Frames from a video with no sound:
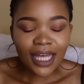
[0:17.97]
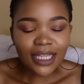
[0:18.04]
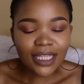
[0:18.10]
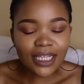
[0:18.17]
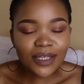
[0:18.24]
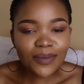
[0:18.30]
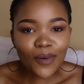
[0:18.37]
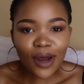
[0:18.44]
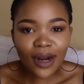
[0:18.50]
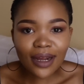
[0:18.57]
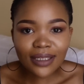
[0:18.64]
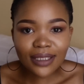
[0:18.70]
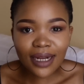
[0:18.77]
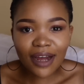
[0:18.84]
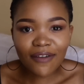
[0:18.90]
These are
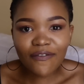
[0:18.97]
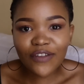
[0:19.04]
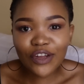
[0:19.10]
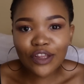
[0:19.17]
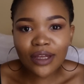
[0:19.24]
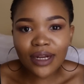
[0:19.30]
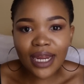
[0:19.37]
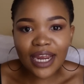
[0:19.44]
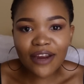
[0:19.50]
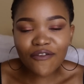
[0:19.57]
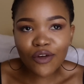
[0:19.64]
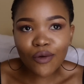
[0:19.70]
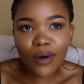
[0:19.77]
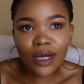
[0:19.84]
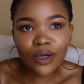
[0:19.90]
products that I feel that
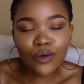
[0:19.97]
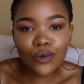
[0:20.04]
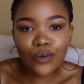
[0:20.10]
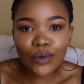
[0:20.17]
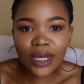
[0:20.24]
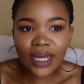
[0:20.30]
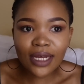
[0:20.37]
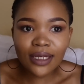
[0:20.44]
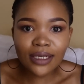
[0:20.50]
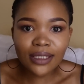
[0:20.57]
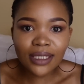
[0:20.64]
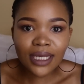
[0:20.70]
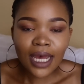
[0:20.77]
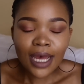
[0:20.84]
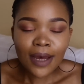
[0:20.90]
everyone who
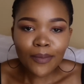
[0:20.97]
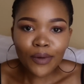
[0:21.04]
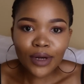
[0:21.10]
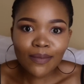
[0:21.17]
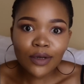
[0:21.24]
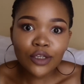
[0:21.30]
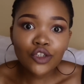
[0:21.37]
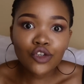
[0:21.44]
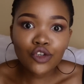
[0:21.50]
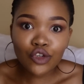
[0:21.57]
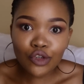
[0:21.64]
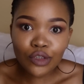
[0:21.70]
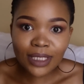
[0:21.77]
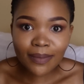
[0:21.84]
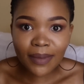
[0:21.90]
is pretty much
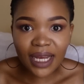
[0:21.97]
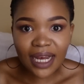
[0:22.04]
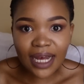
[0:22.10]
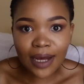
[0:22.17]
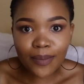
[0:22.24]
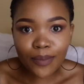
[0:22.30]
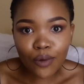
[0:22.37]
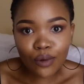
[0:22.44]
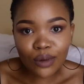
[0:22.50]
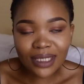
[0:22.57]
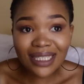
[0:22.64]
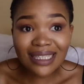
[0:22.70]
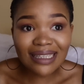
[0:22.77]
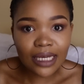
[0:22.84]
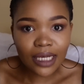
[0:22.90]
new to makeup or
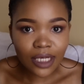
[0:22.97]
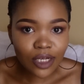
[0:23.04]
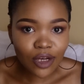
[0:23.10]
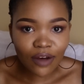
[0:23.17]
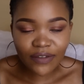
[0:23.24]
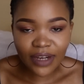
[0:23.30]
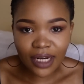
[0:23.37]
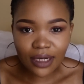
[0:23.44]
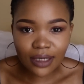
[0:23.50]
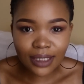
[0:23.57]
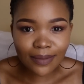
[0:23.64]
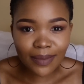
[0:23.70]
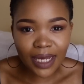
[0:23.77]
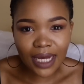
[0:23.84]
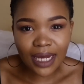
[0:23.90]
is thinking of getting
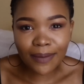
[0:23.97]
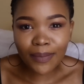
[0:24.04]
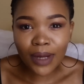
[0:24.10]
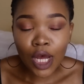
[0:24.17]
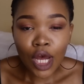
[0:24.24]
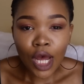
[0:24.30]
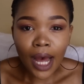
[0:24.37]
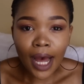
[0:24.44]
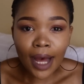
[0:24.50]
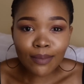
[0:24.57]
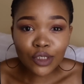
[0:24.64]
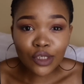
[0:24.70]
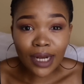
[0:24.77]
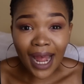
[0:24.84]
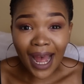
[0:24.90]
into makeup
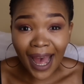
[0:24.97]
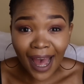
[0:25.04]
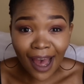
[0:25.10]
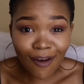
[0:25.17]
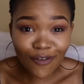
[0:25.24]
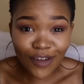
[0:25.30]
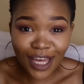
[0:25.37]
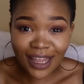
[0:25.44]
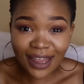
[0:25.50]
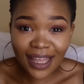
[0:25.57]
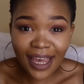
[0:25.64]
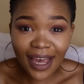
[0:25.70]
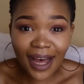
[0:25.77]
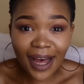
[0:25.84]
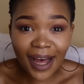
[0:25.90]
should have in
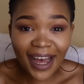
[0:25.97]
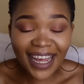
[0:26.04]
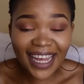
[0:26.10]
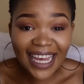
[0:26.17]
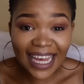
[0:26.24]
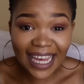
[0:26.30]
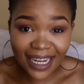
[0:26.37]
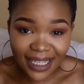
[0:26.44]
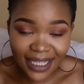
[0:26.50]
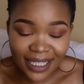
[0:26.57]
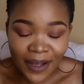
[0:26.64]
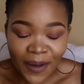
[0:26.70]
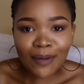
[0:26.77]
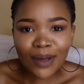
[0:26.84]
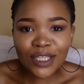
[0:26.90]
their
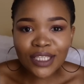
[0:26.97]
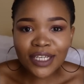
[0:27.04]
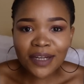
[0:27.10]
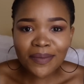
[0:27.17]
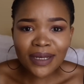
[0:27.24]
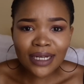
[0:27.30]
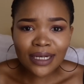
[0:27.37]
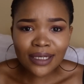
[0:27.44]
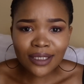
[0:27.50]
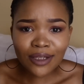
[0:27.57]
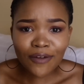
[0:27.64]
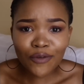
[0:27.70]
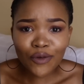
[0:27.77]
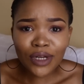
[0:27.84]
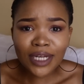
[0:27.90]
kit. It's going to be a list
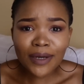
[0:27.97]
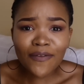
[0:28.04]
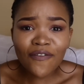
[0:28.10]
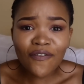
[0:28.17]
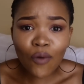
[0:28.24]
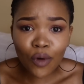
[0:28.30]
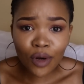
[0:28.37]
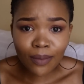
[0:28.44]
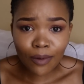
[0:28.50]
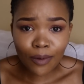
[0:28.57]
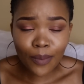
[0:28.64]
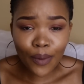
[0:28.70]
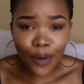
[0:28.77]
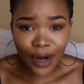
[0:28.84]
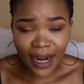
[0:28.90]
of really
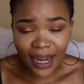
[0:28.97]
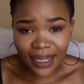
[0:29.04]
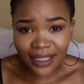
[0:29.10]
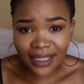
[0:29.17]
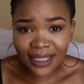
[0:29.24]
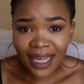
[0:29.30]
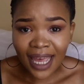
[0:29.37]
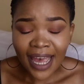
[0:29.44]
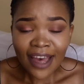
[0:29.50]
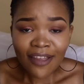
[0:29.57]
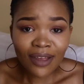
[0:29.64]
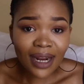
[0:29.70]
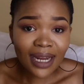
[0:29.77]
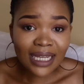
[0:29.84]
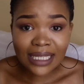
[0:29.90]
affordable products
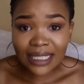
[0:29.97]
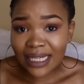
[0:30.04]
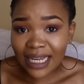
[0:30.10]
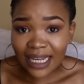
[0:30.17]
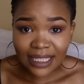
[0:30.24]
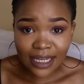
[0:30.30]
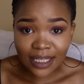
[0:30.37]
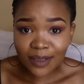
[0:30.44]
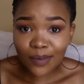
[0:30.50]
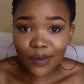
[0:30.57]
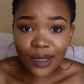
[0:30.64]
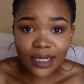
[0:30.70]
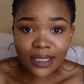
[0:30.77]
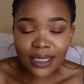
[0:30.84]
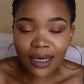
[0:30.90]
that are easily accessible
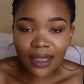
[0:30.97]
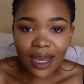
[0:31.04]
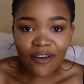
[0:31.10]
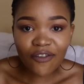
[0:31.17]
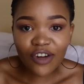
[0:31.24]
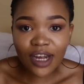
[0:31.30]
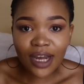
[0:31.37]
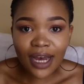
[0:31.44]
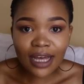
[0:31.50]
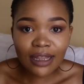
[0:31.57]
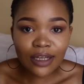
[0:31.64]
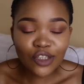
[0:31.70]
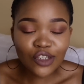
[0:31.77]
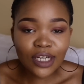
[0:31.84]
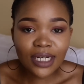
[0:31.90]
in South Africa
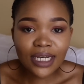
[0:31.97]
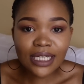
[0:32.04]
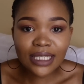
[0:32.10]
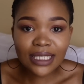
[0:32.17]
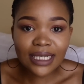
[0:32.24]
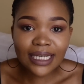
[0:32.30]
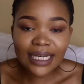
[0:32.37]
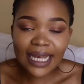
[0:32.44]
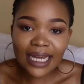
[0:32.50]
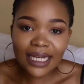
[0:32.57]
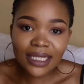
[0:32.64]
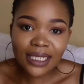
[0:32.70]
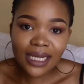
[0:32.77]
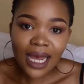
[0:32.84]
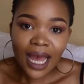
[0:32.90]
that you can easily
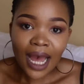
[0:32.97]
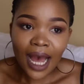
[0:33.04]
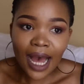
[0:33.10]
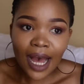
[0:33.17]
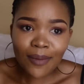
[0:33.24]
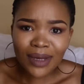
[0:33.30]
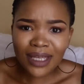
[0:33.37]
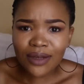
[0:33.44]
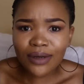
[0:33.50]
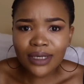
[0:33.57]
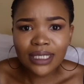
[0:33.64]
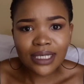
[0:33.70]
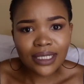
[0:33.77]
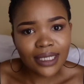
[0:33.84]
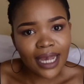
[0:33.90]
get either
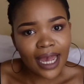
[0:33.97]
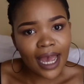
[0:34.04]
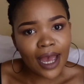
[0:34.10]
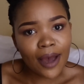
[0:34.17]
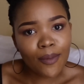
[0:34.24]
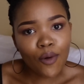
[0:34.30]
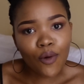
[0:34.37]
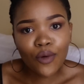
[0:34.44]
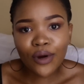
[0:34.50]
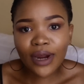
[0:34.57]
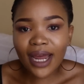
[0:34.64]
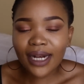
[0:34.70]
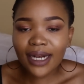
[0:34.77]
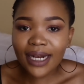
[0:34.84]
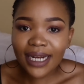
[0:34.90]
at Dischem or
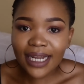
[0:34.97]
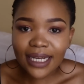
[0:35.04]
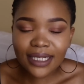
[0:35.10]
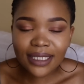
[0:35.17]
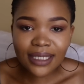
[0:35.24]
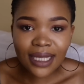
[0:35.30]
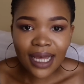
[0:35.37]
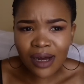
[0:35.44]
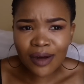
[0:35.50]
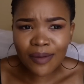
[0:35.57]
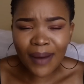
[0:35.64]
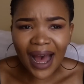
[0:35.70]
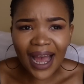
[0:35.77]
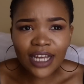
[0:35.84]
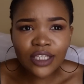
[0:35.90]
at Clicks.
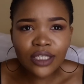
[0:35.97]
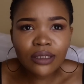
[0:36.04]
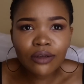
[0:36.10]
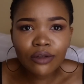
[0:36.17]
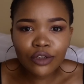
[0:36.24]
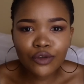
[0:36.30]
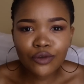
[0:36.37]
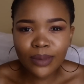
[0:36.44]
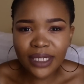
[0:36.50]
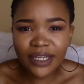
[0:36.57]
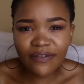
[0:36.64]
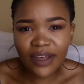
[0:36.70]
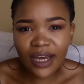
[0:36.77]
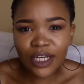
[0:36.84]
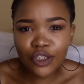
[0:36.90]
I still do
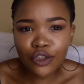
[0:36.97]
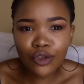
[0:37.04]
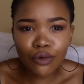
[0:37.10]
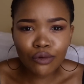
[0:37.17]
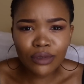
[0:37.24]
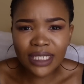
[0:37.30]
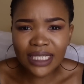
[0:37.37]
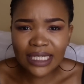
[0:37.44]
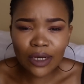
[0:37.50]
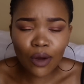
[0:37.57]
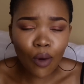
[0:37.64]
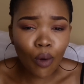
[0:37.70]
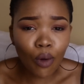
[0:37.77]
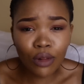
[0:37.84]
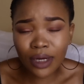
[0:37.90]
believe that you don't need a
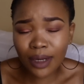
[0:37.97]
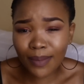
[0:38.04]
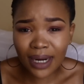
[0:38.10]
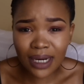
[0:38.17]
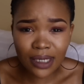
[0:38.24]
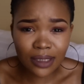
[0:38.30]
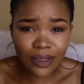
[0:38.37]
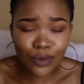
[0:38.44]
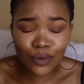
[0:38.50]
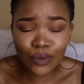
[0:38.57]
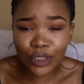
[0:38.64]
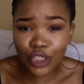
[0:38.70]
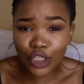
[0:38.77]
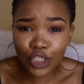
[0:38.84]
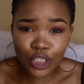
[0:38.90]
whole lot of money to
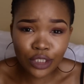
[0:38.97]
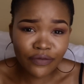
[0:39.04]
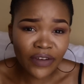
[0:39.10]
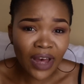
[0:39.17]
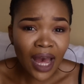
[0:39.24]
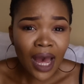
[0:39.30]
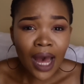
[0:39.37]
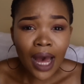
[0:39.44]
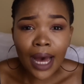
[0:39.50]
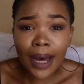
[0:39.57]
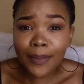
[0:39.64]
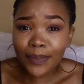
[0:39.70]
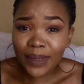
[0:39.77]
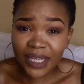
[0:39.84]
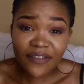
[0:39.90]
achieve
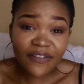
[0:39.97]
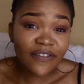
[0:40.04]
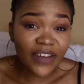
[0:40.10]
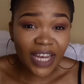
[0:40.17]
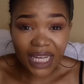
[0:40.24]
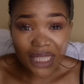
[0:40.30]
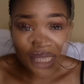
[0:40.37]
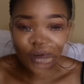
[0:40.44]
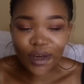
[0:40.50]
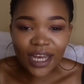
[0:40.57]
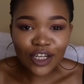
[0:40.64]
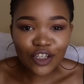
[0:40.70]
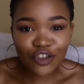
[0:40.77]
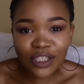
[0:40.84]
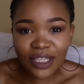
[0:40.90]
a beat face. If you're
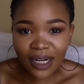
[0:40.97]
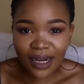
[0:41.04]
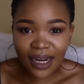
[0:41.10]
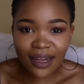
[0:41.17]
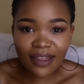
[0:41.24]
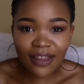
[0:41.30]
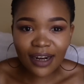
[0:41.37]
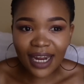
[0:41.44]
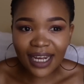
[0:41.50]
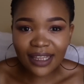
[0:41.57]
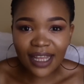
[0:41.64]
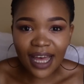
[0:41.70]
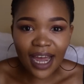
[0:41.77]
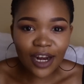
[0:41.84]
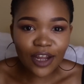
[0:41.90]
interested in anything
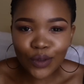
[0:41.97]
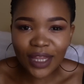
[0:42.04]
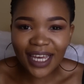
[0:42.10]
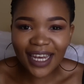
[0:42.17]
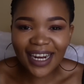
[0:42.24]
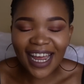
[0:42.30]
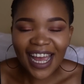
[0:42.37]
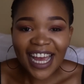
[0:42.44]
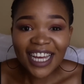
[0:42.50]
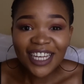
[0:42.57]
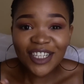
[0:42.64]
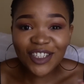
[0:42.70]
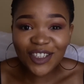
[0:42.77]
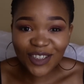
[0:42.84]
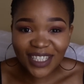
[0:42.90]
like that, then
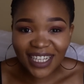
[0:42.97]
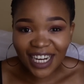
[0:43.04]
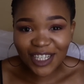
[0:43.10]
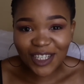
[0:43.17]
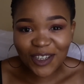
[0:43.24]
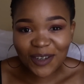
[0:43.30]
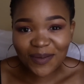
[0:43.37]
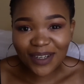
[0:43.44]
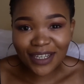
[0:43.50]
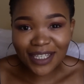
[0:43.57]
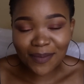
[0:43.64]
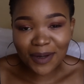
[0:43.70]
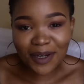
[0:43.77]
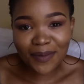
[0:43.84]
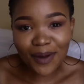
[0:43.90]
do stay tuned because
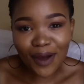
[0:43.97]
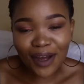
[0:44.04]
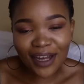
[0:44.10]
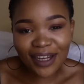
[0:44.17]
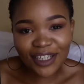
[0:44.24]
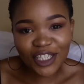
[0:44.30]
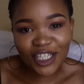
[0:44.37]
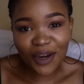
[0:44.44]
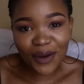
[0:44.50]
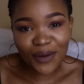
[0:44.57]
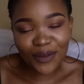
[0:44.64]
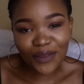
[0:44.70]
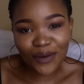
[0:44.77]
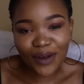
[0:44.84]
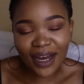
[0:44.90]
I'm going to be sharing
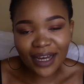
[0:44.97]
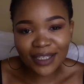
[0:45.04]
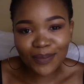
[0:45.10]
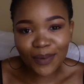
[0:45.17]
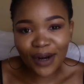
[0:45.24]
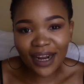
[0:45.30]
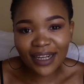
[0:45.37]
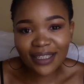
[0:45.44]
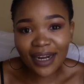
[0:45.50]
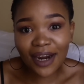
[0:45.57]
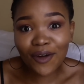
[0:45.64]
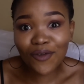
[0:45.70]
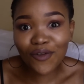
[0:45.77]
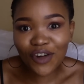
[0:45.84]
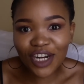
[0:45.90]
with you guys products that
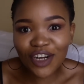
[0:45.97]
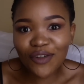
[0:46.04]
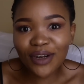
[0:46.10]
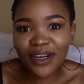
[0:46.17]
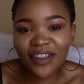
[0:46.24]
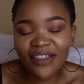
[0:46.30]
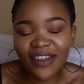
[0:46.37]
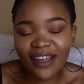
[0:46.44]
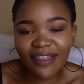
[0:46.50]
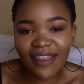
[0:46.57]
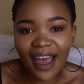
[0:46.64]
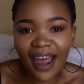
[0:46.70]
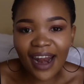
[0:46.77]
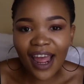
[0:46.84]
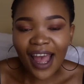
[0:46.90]
I really think
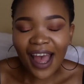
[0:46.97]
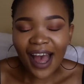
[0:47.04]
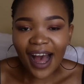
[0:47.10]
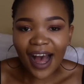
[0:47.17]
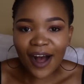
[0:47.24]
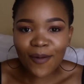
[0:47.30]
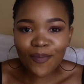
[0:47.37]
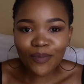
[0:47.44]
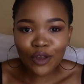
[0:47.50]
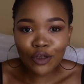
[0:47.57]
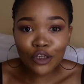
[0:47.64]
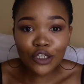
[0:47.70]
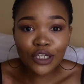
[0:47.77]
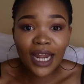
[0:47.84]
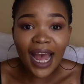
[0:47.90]
that
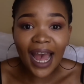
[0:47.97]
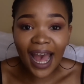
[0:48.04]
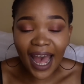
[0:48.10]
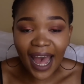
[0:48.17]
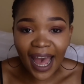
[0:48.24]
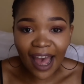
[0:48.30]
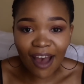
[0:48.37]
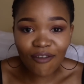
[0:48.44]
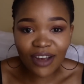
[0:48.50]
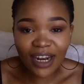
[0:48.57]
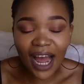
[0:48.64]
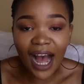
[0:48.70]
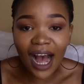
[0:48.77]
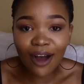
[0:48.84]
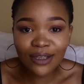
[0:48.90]
you should have and
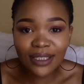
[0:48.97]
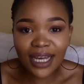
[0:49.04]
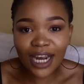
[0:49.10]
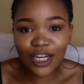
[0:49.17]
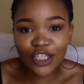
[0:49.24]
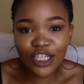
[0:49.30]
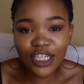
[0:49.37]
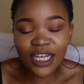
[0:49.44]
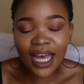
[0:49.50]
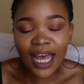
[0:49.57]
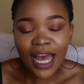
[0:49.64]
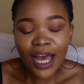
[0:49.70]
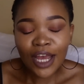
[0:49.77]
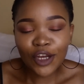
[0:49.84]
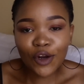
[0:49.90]
how to actually,
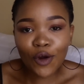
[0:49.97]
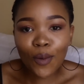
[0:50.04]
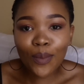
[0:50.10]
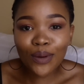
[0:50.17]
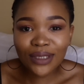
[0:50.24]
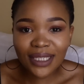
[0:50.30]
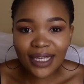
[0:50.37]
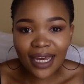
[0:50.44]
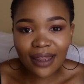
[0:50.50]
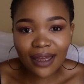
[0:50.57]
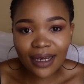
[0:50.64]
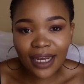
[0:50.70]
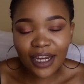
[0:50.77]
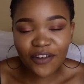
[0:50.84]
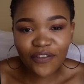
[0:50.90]
you know, put together
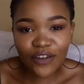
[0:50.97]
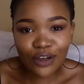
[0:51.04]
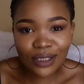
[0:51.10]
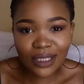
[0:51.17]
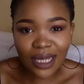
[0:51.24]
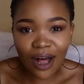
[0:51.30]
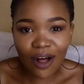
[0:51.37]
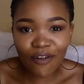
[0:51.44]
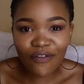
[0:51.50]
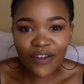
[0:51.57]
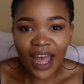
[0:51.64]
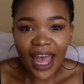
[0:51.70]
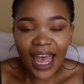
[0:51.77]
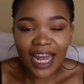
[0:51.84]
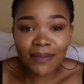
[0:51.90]
a kit for yourself
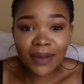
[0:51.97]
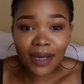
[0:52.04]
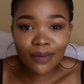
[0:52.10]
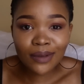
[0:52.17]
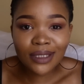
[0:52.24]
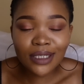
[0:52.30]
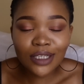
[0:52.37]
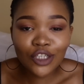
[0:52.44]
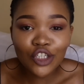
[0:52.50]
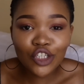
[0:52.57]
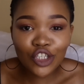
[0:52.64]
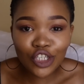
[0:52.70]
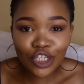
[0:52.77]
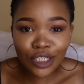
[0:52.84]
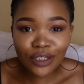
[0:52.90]
and be able to
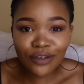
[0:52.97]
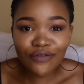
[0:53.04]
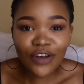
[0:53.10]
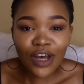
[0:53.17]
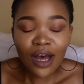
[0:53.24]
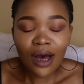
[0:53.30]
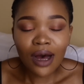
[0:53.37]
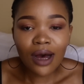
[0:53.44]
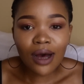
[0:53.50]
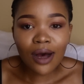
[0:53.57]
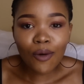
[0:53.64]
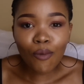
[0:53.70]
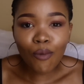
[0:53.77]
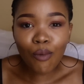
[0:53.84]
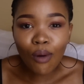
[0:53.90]
achieve
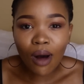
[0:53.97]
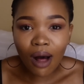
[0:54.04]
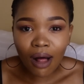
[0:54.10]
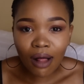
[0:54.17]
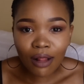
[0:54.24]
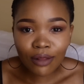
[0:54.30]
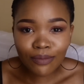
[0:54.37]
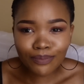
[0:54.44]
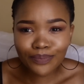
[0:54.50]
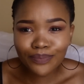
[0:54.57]
a wow